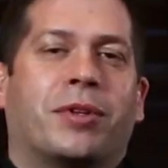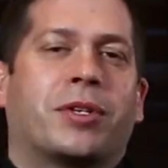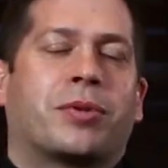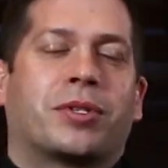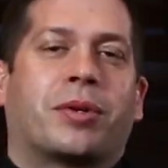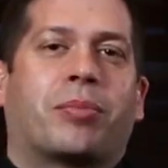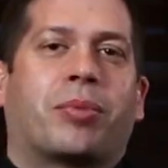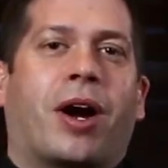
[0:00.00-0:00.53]
this
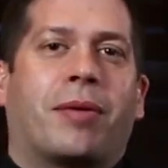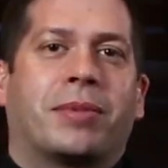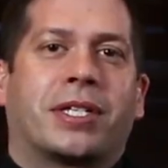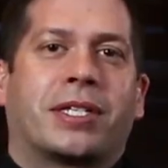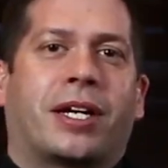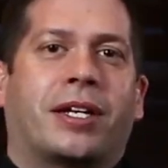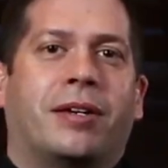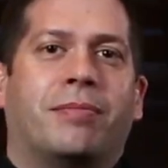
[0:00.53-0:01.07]
was a promise
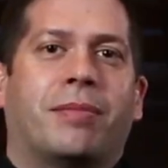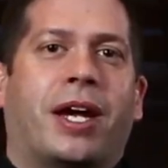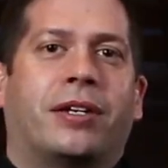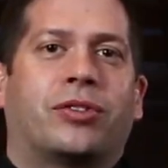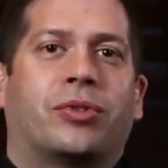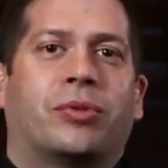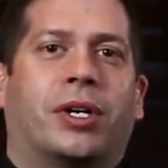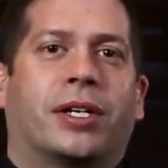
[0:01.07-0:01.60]
that he
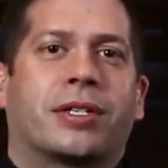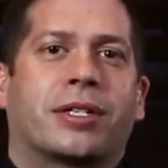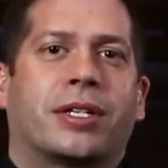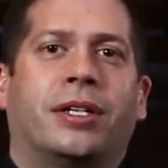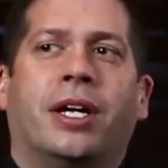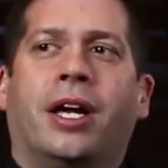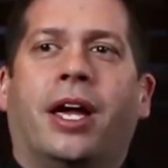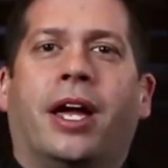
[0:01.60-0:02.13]
made to us.
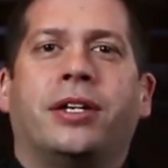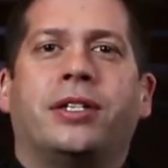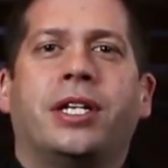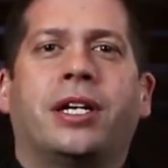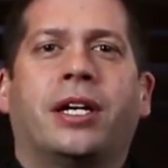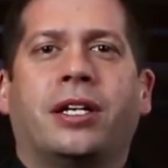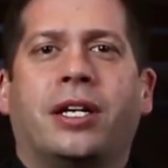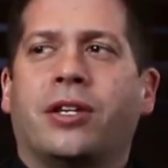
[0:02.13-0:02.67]
And, and
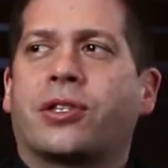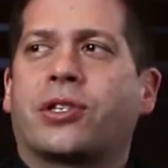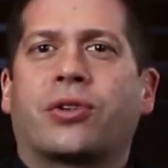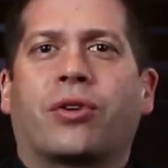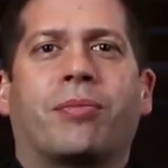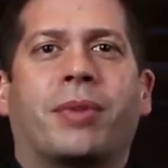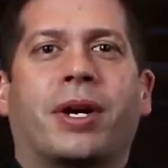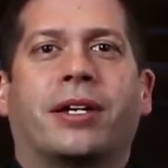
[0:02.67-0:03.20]
Deacon Keith
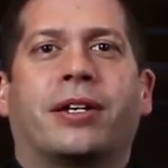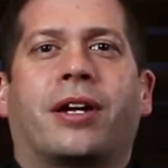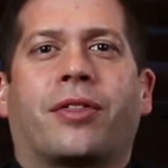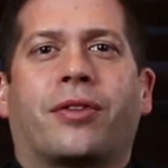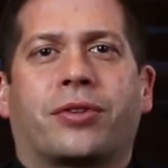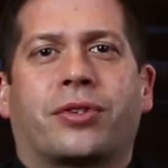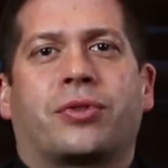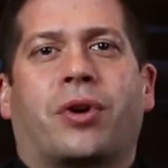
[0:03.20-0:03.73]
Strohm made
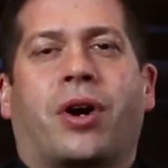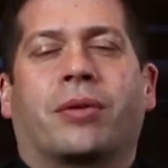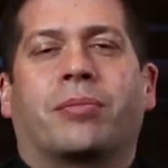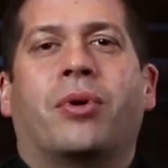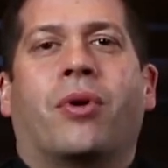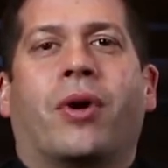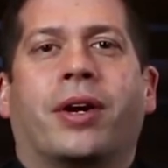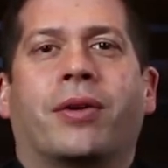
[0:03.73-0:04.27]
another strong
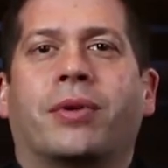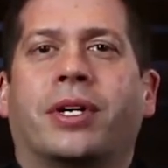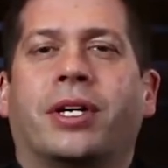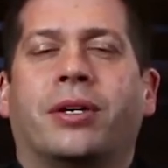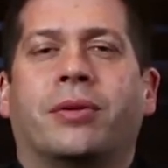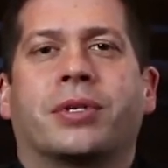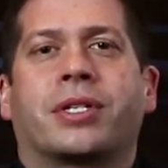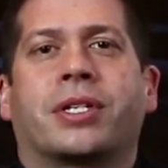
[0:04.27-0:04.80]
point when
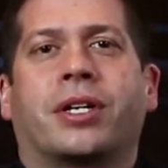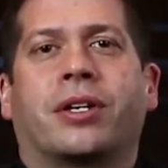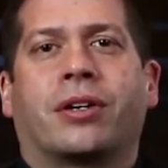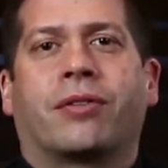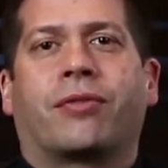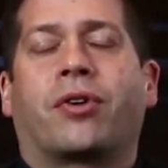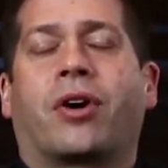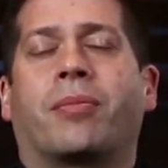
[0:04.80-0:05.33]
he was
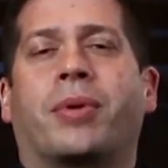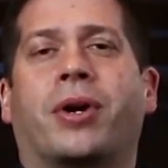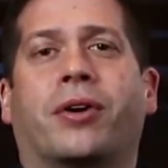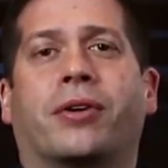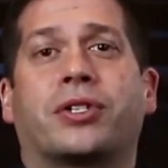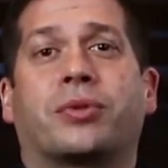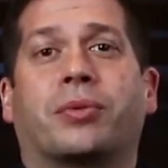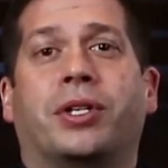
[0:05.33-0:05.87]
here for our
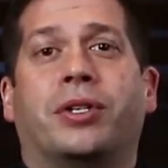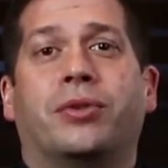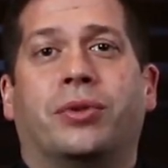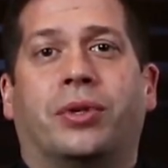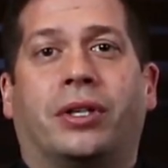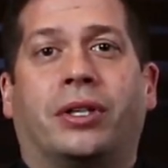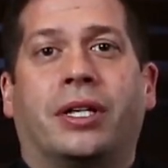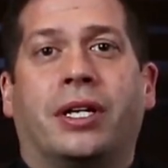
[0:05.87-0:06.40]
parish
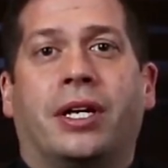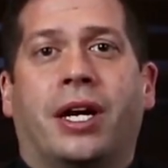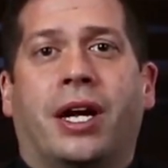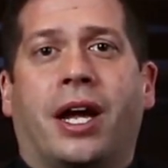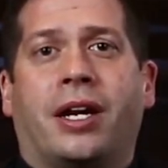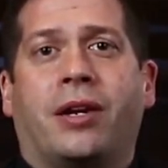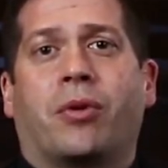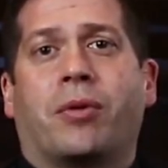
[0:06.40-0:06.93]
renewal.
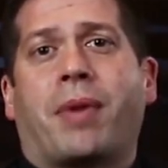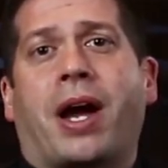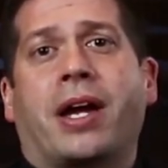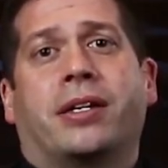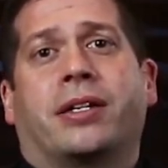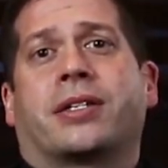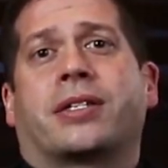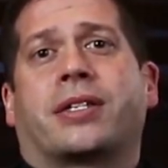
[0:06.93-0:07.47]
And he
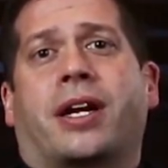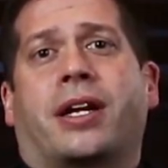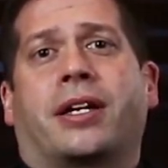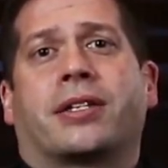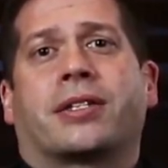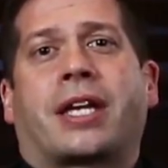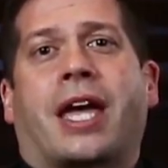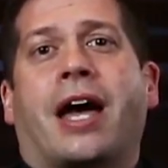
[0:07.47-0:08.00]
reminded us that
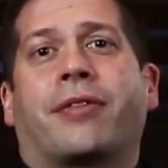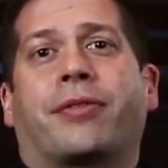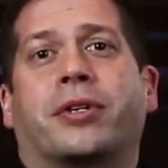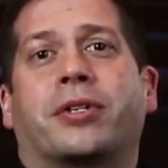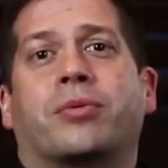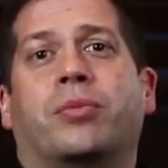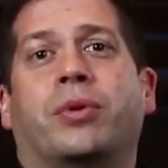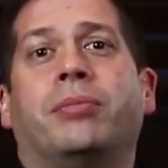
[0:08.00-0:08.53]
as
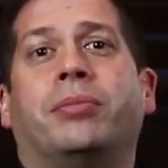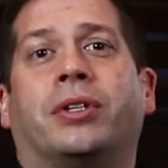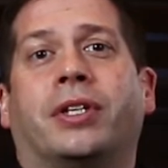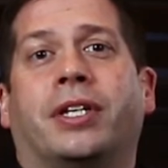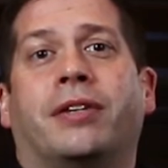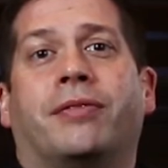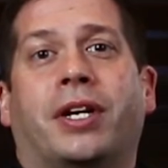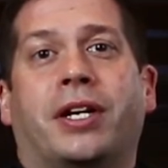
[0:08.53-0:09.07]
Catholics, we
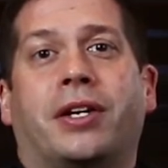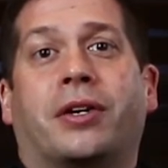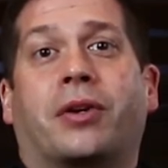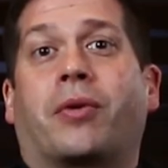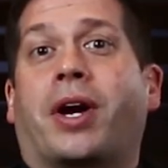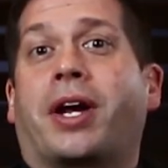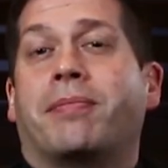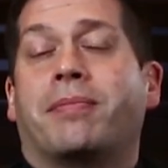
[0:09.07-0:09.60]
believe in the
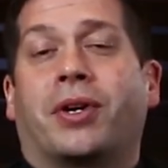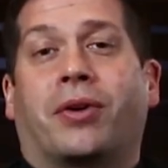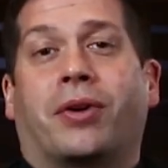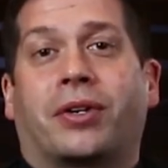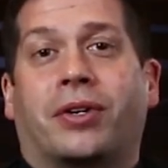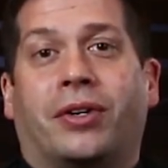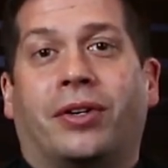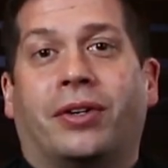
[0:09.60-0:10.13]
great
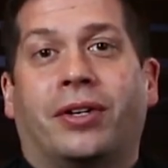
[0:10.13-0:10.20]
miracle